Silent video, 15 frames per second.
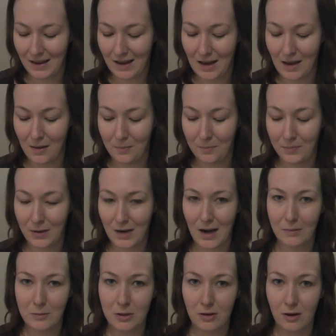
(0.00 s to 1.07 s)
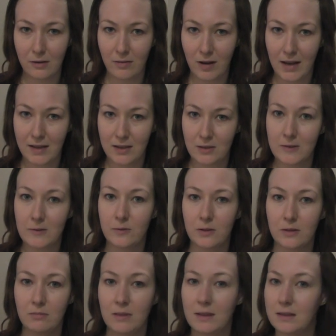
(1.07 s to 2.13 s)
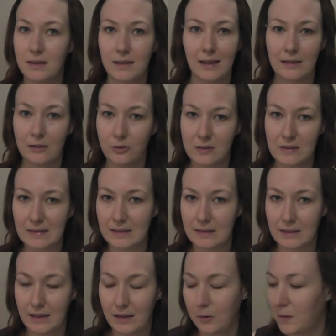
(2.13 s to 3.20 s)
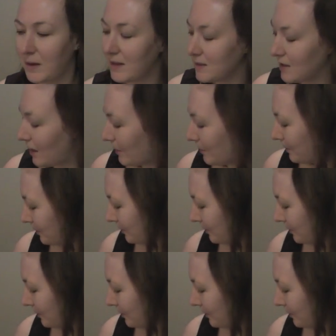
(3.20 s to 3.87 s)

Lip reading: But I'm sure I'll find it useful until I lose it in like a week's time.